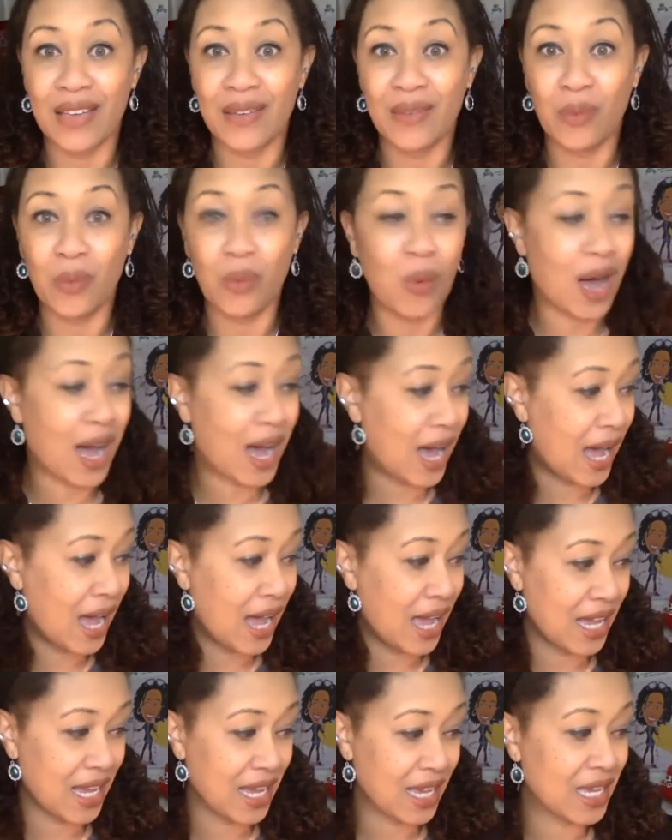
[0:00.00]

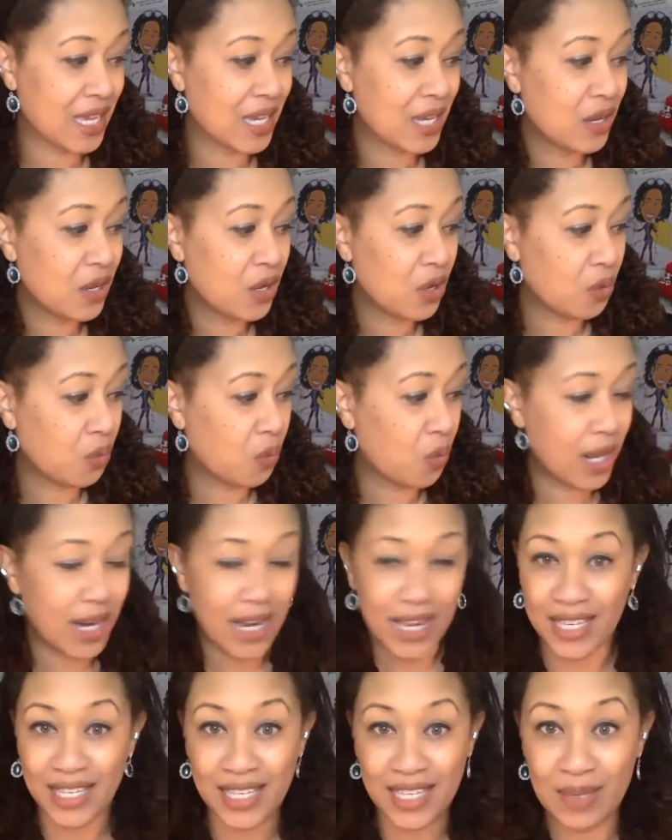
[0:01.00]
Why would
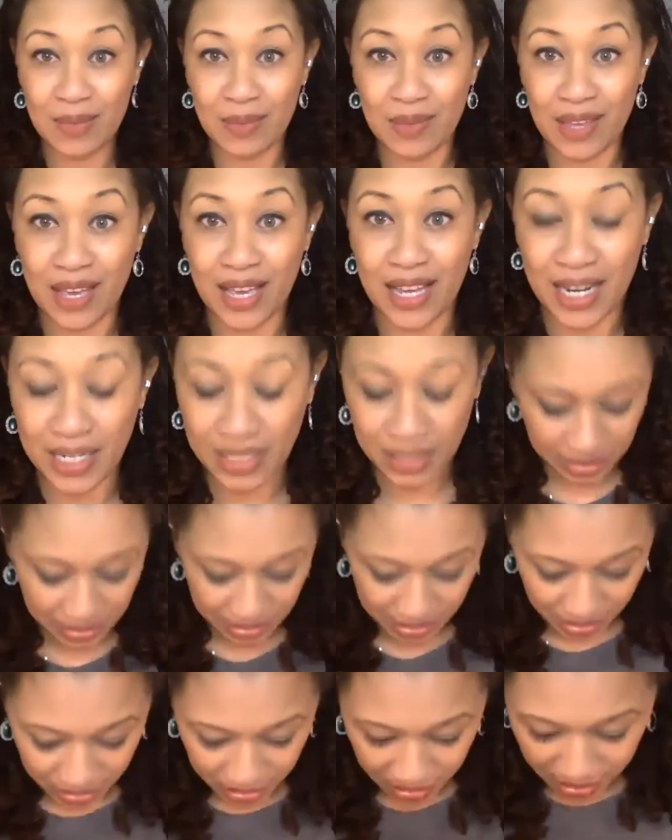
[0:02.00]
I keep that? I just,
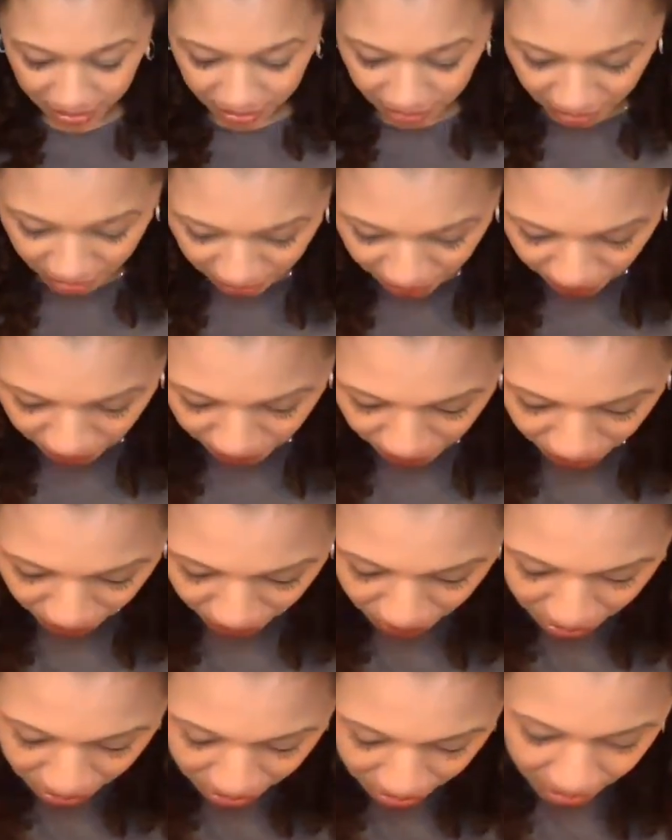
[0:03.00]
I, I, I don't
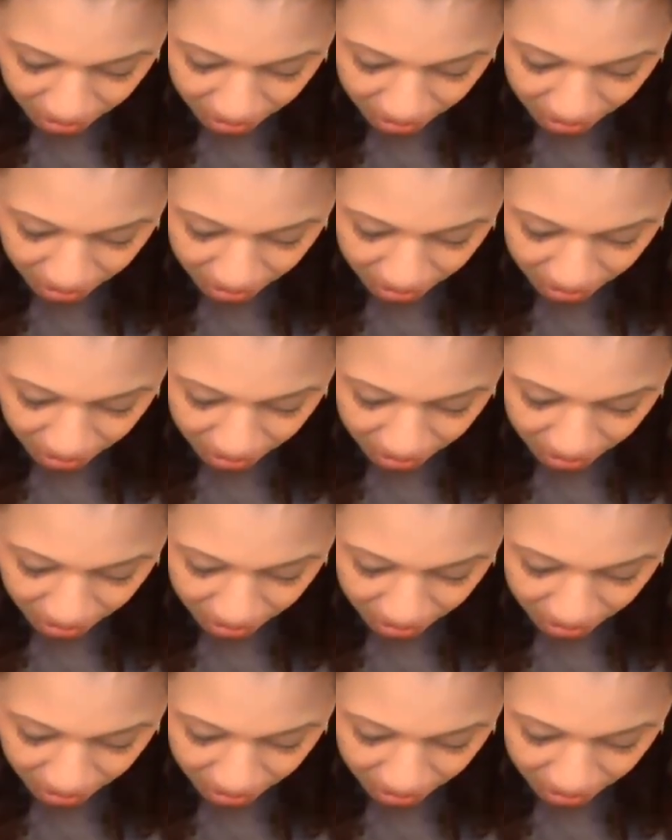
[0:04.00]
know.